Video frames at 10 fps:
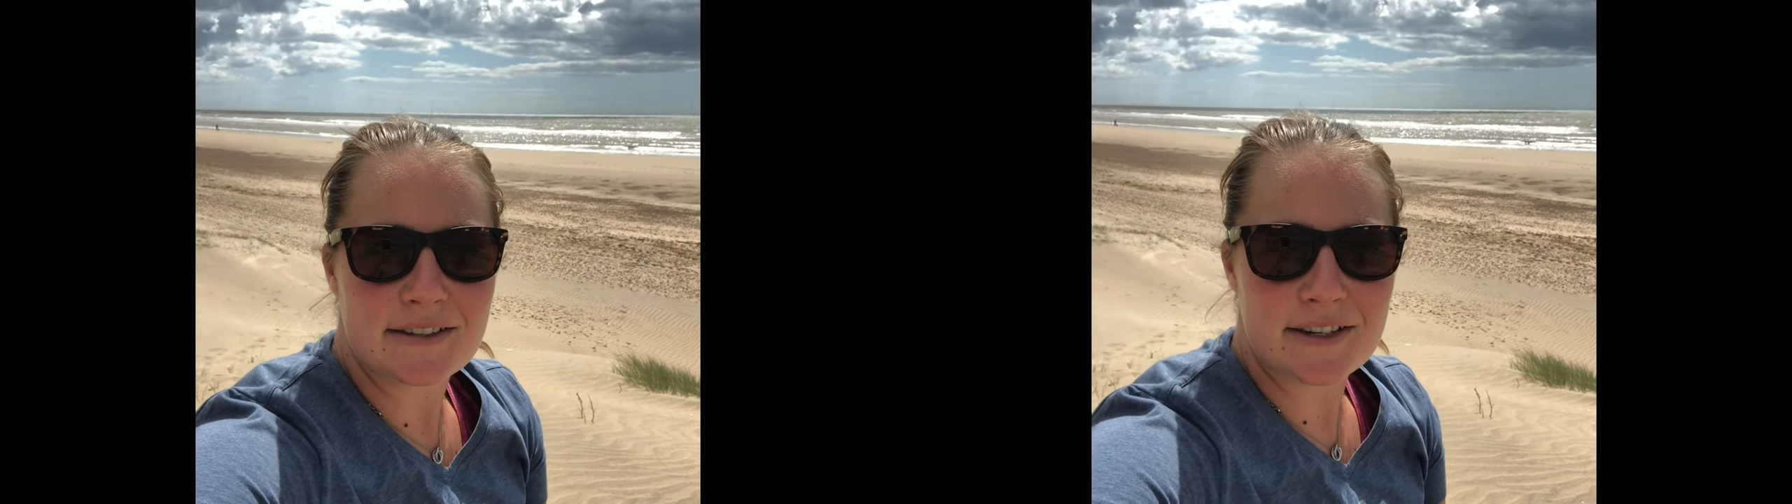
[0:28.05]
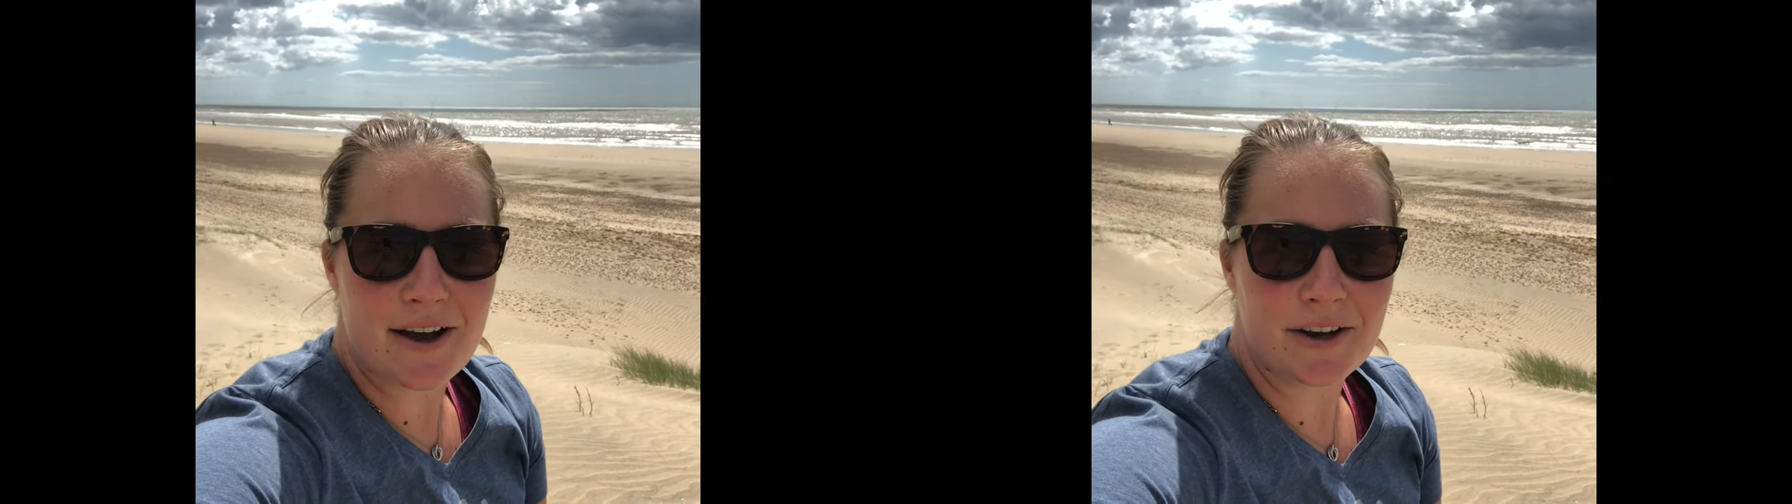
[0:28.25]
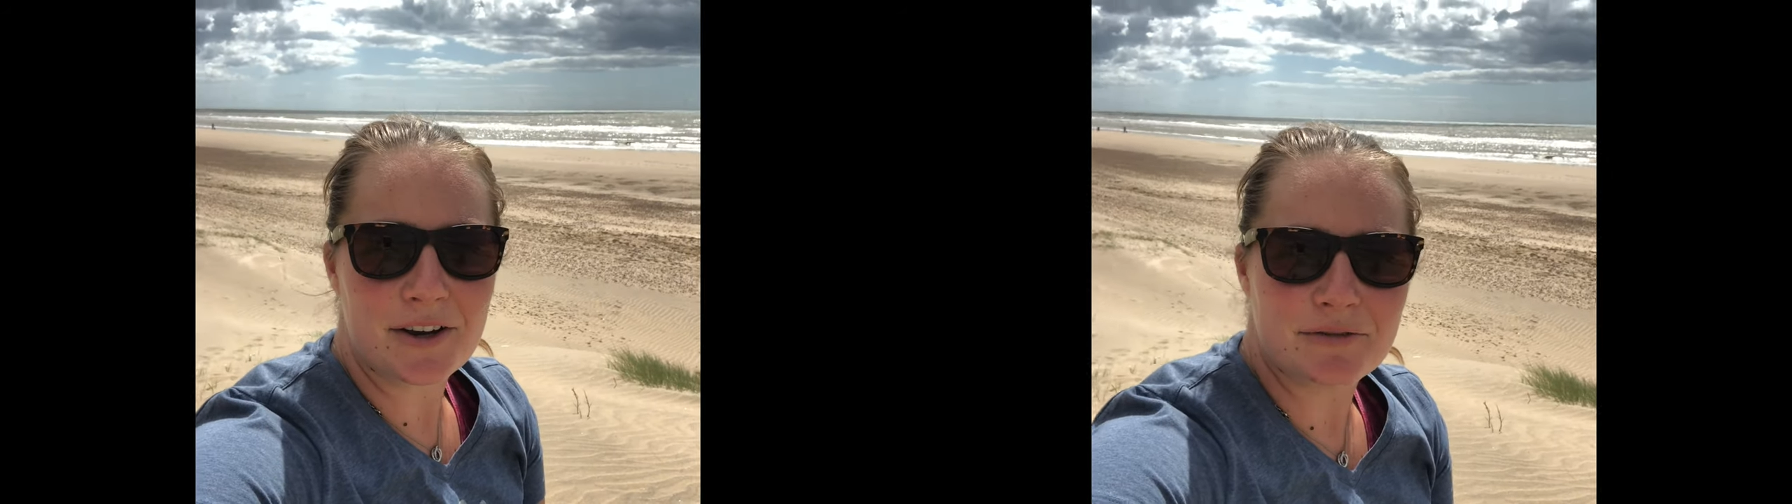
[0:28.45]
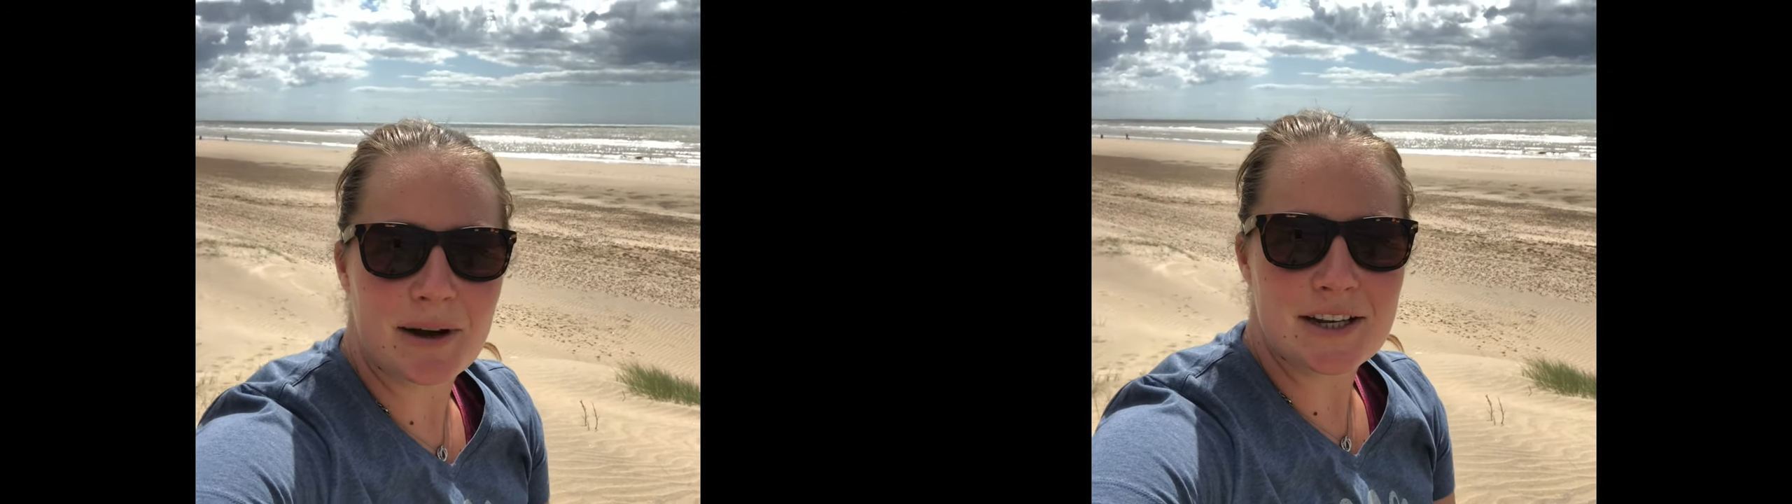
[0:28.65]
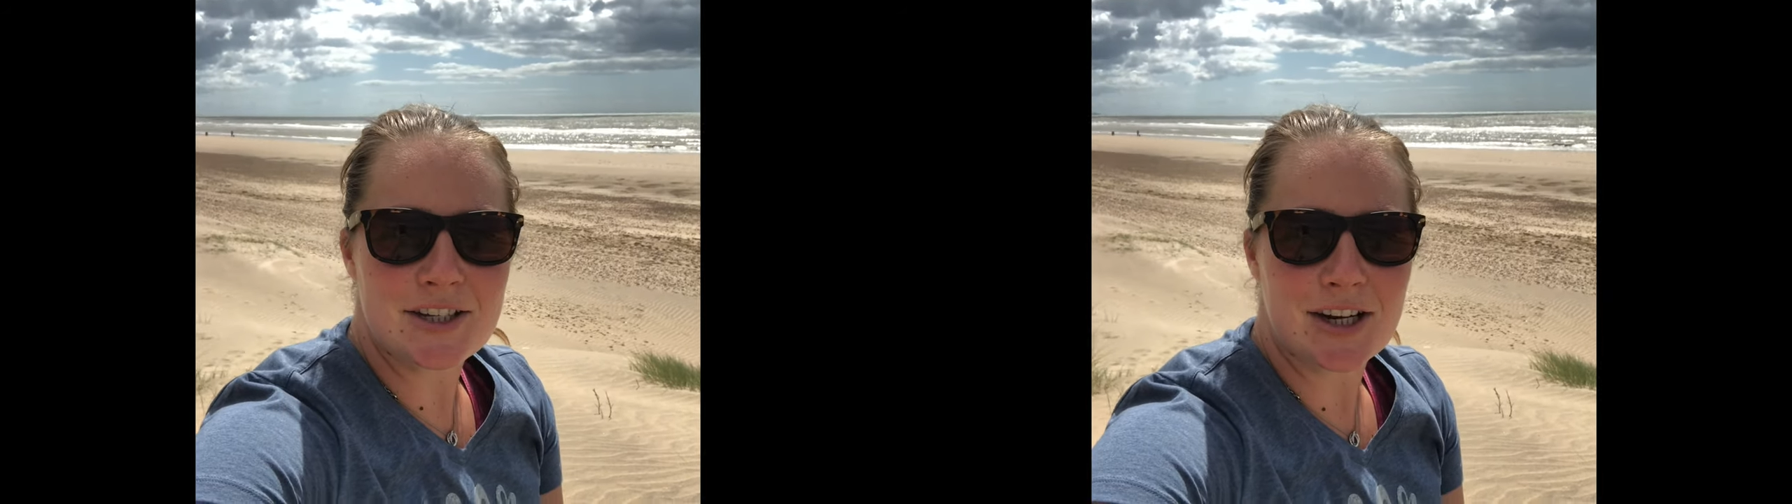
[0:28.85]
start of
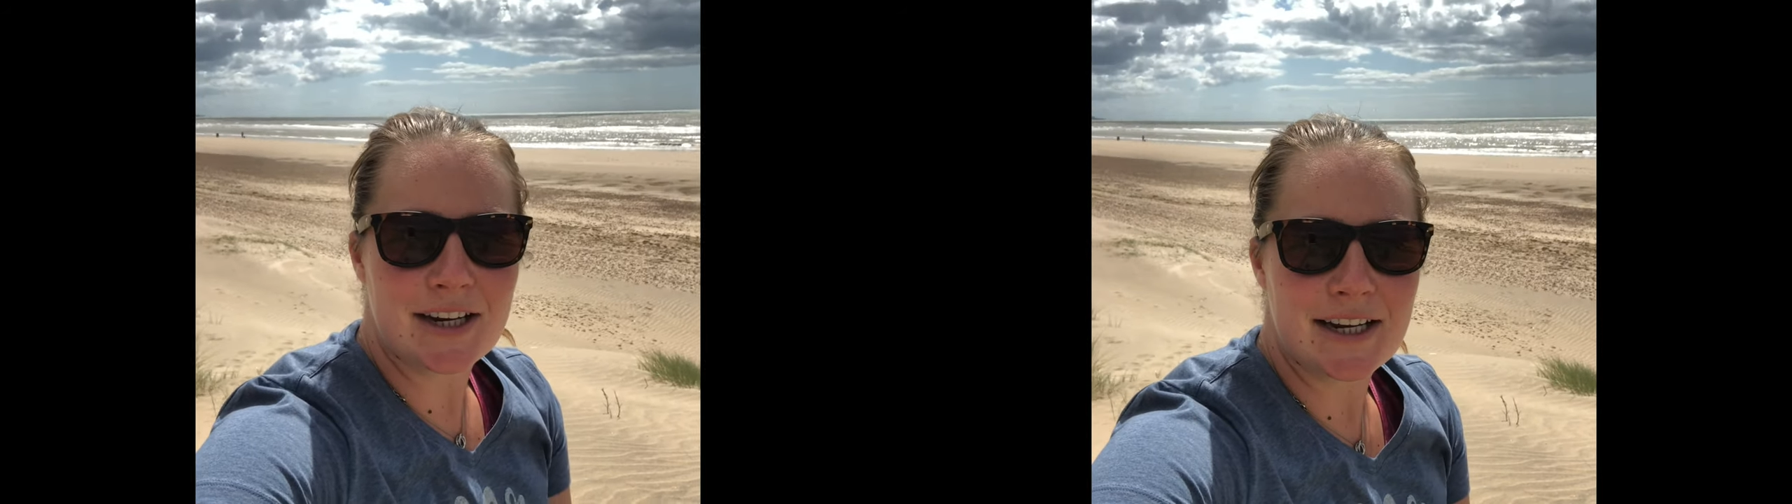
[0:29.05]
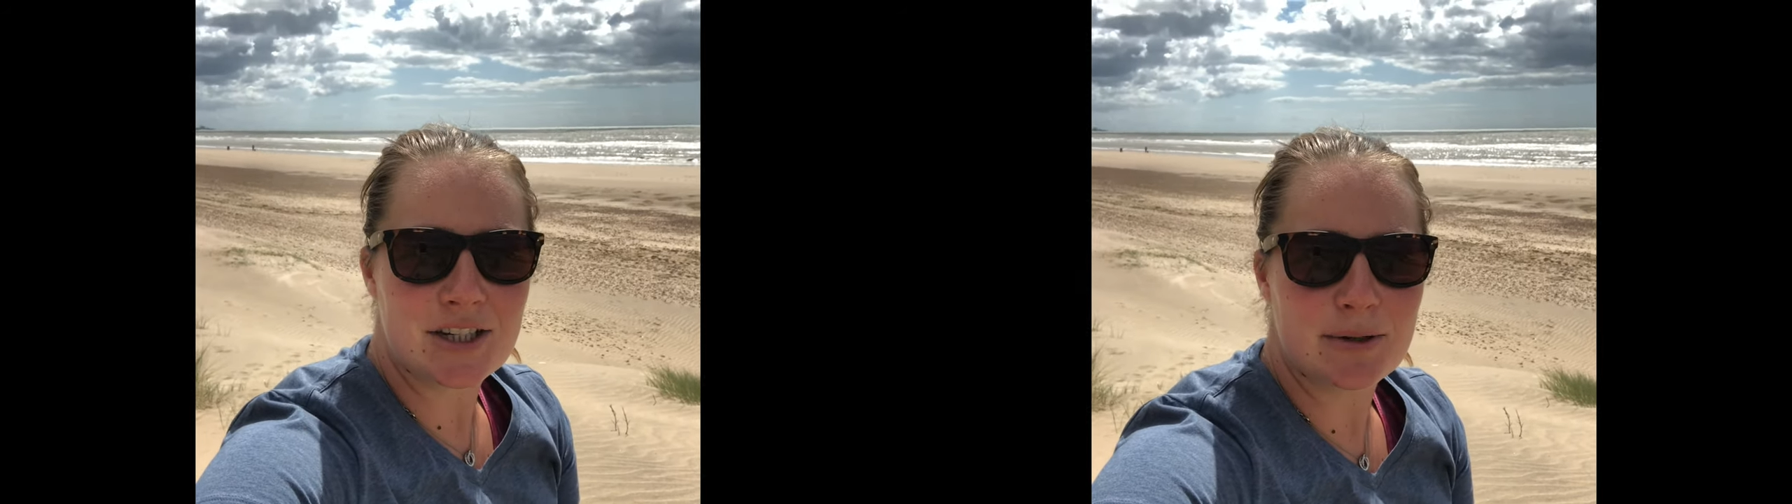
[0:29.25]
my journey